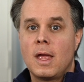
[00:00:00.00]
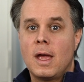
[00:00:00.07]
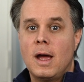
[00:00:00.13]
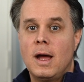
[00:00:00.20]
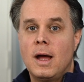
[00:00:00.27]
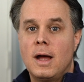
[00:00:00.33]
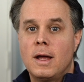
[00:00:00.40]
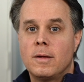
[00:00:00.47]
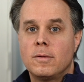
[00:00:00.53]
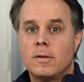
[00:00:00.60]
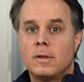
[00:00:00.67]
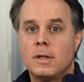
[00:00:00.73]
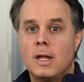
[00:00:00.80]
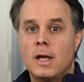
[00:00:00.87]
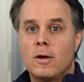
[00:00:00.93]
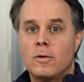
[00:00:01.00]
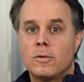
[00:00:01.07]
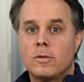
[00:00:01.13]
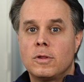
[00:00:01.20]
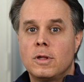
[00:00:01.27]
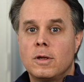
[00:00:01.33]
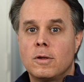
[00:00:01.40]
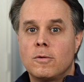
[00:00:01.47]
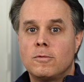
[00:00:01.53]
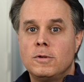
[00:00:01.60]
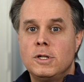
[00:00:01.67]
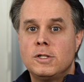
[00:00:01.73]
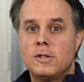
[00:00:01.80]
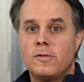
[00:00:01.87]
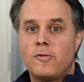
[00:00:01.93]
Now, the
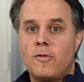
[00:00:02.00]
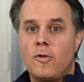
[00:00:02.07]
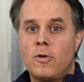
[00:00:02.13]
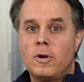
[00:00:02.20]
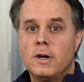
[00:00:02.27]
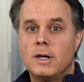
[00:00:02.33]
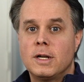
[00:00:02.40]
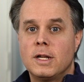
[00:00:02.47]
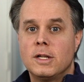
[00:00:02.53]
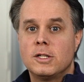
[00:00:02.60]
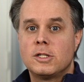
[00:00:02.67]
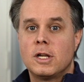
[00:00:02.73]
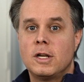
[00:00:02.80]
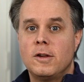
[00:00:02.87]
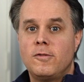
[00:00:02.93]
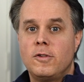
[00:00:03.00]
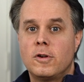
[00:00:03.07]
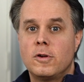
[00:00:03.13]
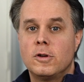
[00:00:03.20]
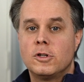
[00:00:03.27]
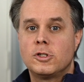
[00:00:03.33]
reason for it is that if you're going